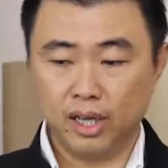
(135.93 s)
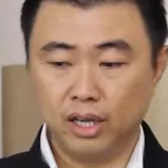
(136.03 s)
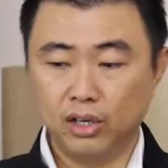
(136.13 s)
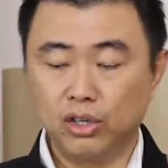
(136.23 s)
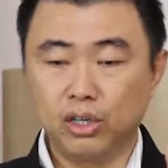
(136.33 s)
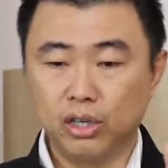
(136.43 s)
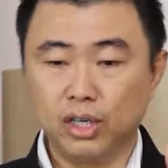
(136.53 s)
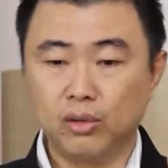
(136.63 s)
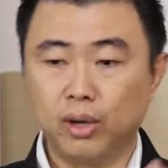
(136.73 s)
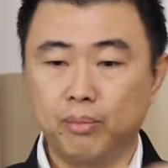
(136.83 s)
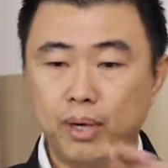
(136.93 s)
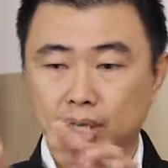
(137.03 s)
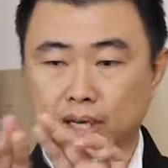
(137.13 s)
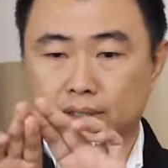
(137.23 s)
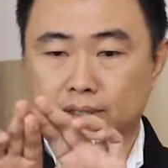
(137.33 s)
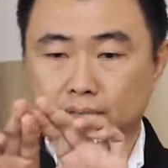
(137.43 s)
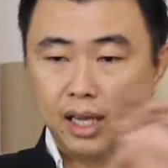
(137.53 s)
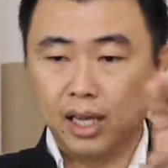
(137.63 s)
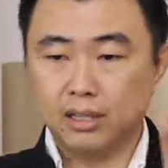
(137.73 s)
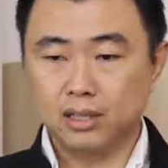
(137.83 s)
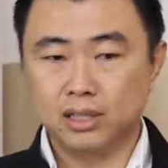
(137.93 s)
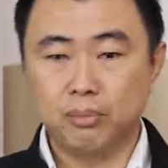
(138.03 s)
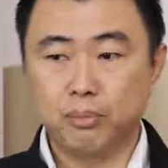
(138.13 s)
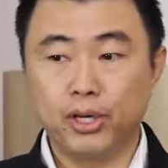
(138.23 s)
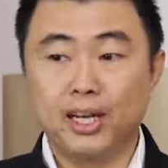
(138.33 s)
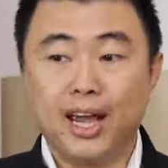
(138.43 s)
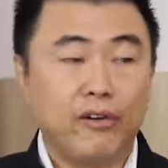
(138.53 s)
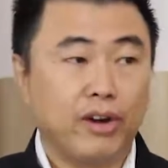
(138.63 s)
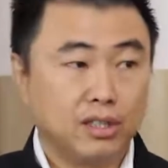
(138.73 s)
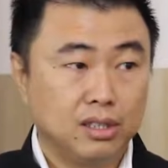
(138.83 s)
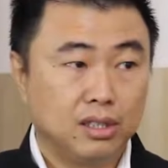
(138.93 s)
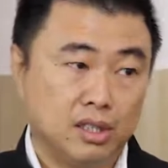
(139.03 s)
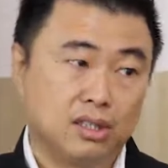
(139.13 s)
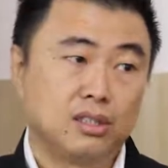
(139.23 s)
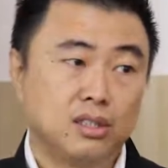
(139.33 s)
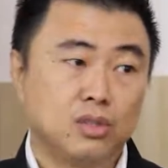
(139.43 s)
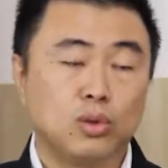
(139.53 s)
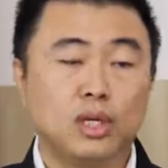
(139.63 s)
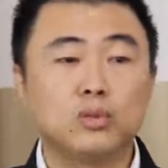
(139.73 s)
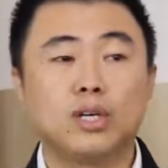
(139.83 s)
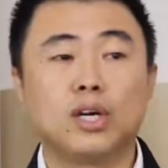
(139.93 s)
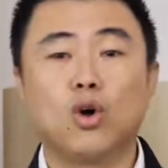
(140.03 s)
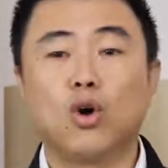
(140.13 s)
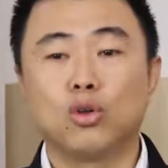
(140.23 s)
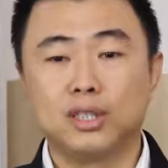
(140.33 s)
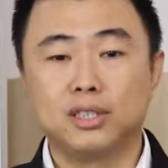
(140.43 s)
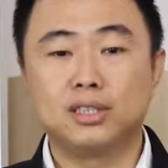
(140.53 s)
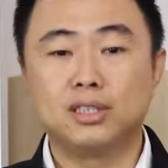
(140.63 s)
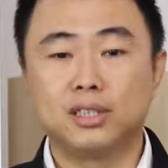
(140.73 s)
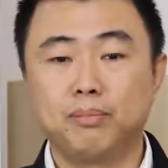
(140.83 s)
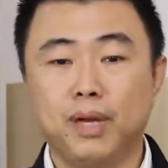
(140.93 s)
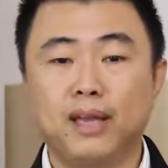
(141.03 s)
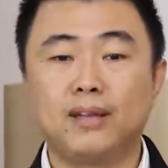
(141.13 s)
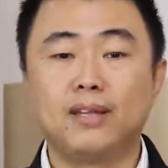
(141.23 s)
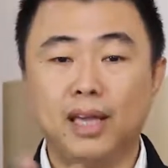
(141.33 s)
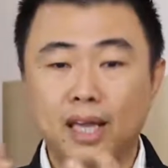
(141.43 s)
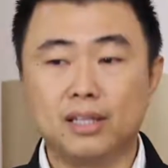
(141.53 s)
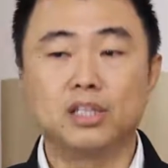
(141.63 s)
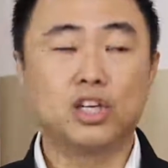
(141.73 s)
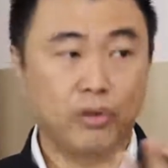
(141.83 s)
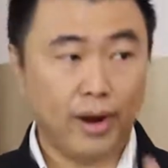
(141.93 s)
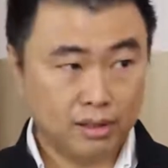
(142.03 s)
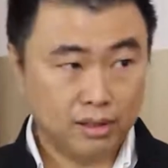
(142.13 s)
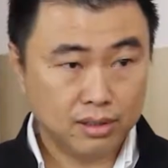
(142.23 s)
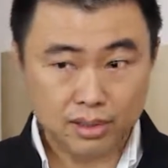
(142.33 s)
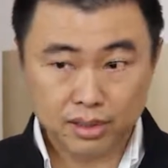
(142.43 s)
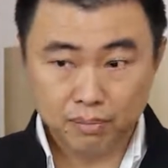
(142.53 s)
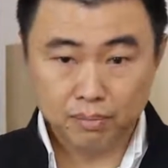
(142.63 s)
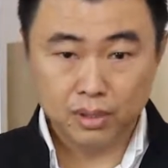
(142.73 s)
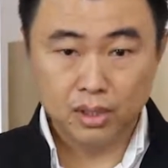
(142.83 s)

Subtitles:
a grid whereby there is 8 separate characters. So that's why they call this system an 8 character system.